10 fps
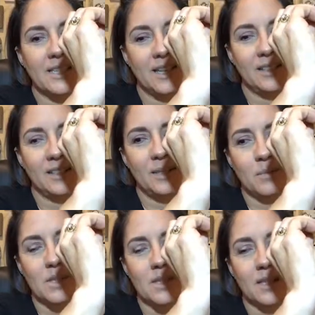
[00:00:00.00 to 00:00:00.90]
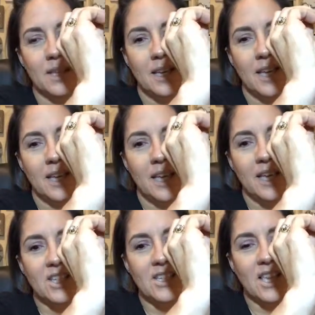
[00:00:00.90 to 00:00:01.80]
duck lips.
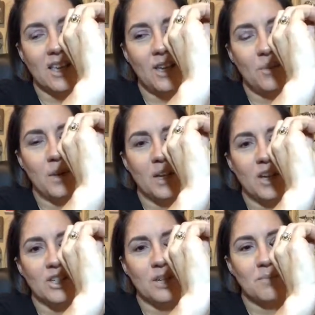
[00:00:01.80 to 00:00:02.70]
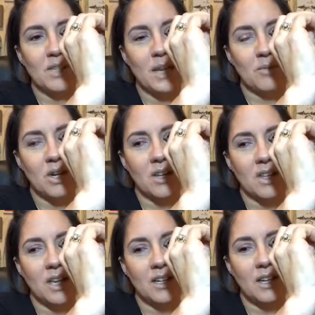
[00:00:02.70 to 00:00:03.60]
And she's like, oh my gosh, I'm snapshotting
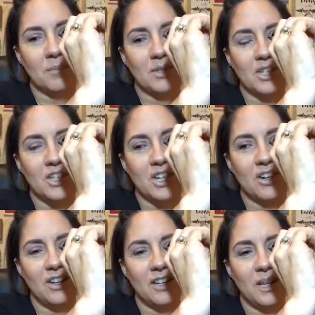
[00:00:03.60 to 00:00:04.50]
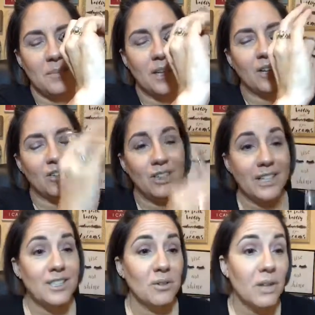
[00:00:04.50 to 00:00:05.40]
that and I'm going to share it. And I'm like, girl, I
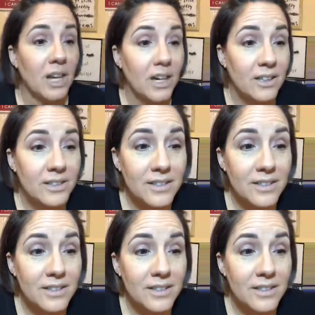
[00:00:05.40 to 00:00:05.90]
don't care.